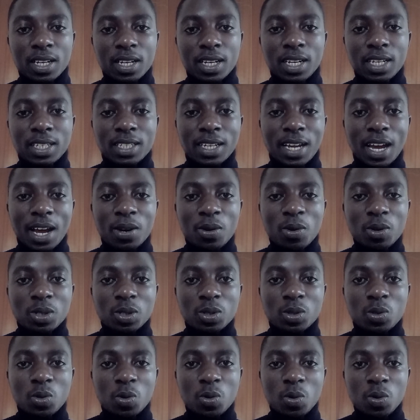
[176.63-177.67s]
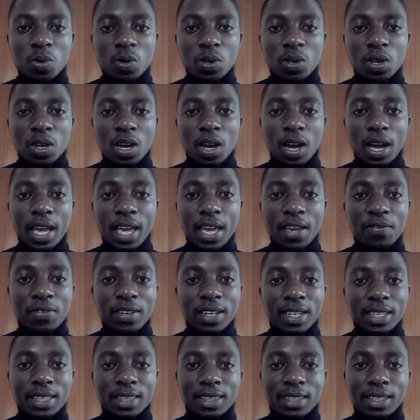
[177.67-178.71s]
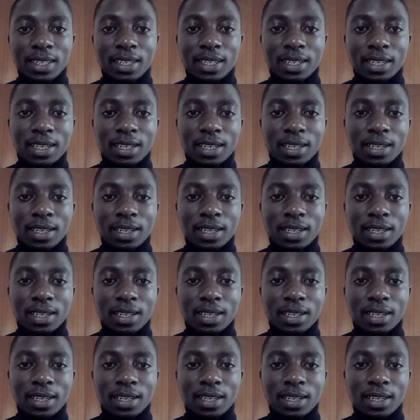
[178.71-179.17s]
It cannot do everything.